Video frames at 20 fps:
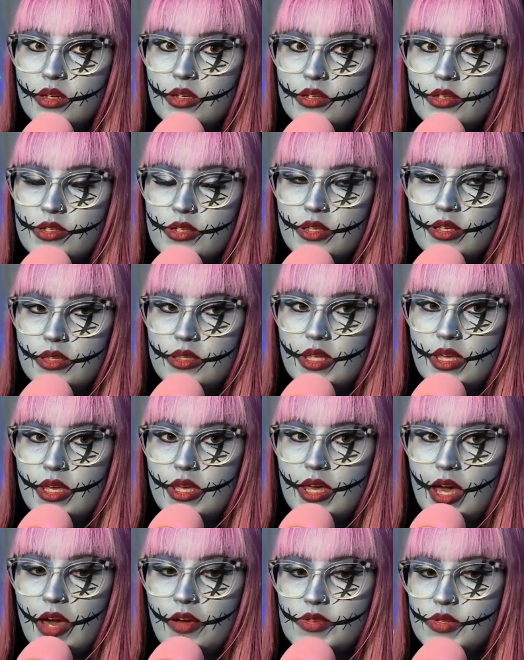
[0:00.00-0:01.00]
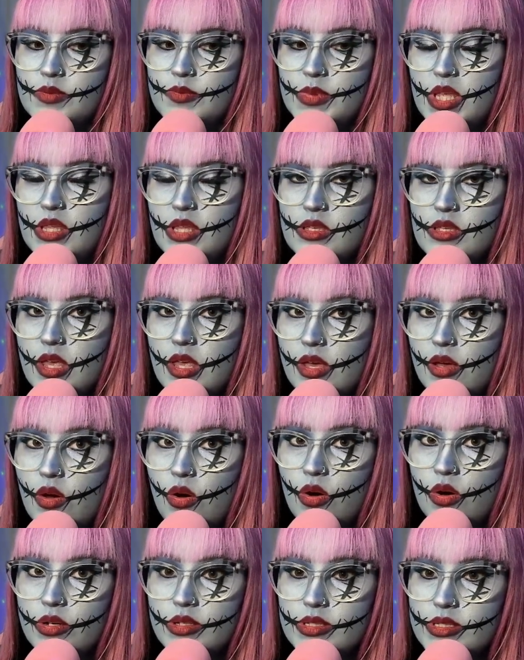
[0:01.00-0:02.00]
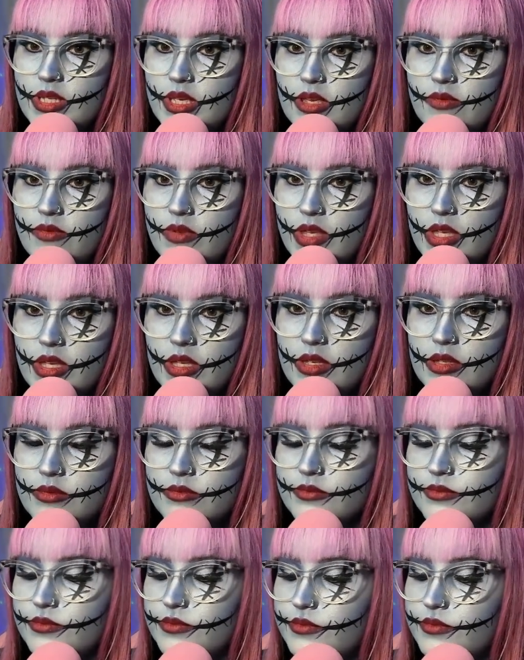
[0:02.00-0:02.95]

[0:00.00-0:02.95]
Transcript: so that they have something like on TV.